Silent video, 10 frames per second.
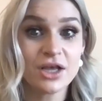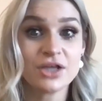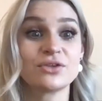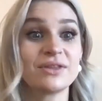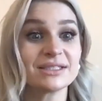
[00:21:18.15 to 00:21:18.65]

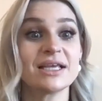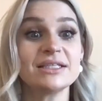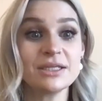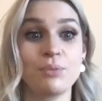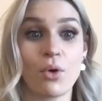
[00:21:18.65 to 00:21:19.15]
So this
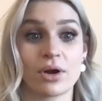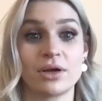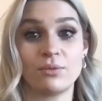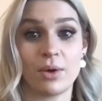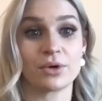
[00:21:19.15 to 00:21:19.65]
is
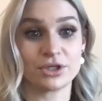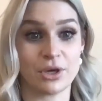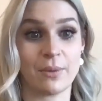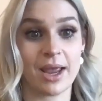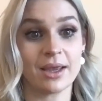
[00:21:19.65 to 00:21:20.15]
important what we're
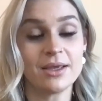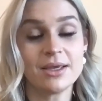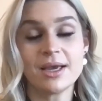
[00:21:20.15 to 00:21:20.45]
doing.